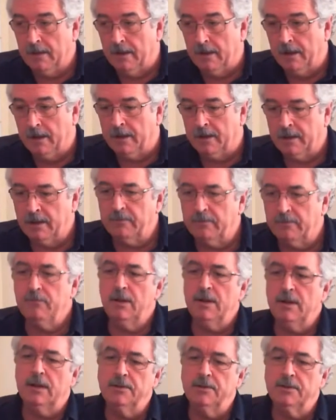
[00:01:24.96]
And I never
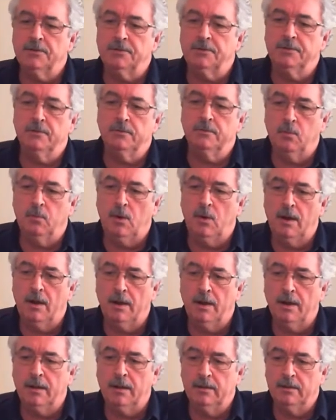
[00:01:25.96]
really understood
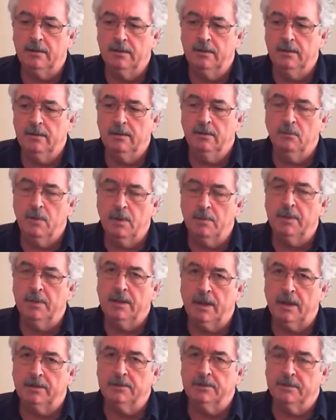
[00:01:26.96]
why women
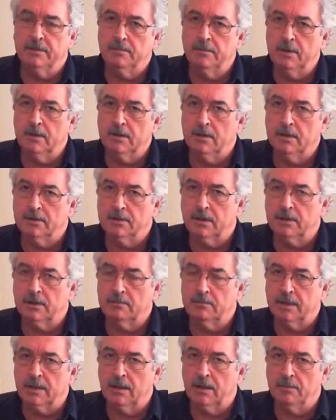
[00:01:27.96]
hadn't emerged,
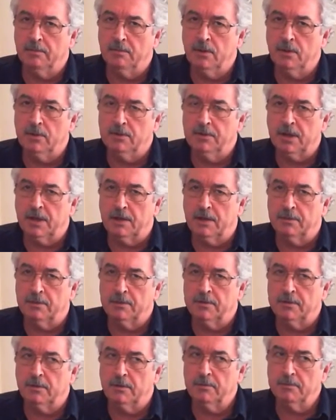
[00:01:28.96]
hadn't become world
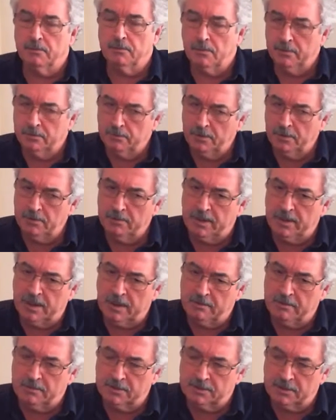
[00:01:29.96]
champions. One of them
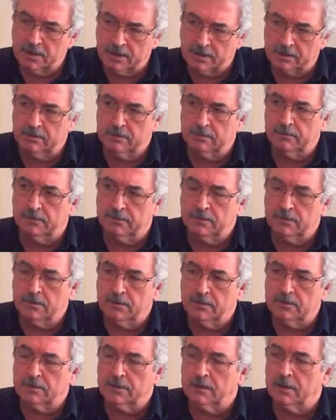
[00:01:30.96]
came second a few
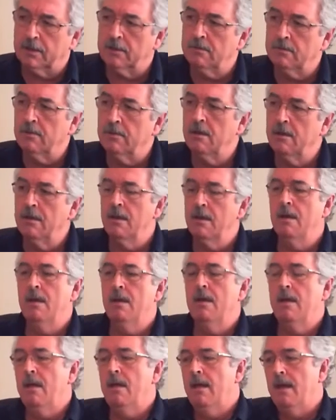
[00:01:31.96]
years ago.
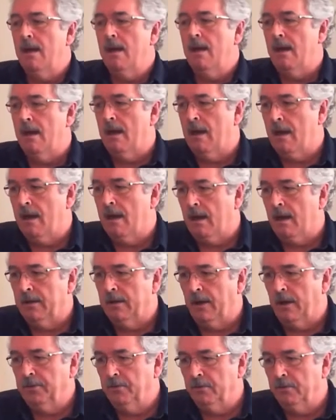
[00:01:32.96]
And
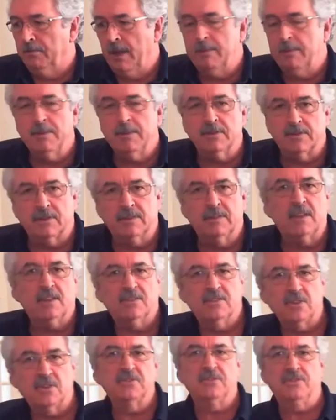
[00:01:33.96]
I thought maybe it's a
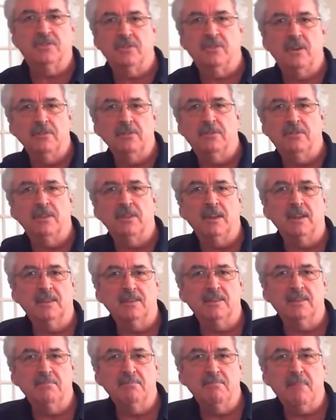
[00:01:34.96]
testosterone thing.
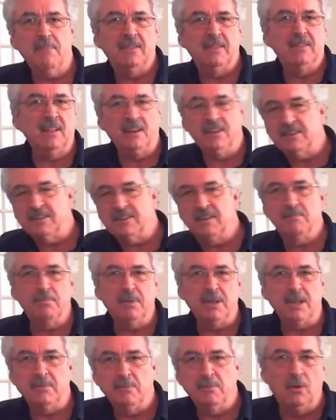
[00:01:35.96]
It's men like to
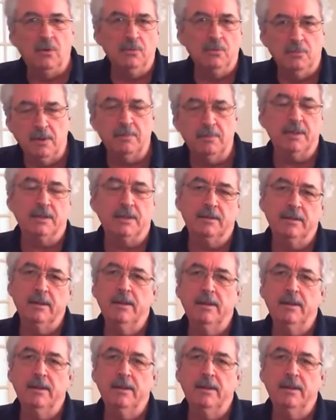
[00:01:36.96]
compete more than women.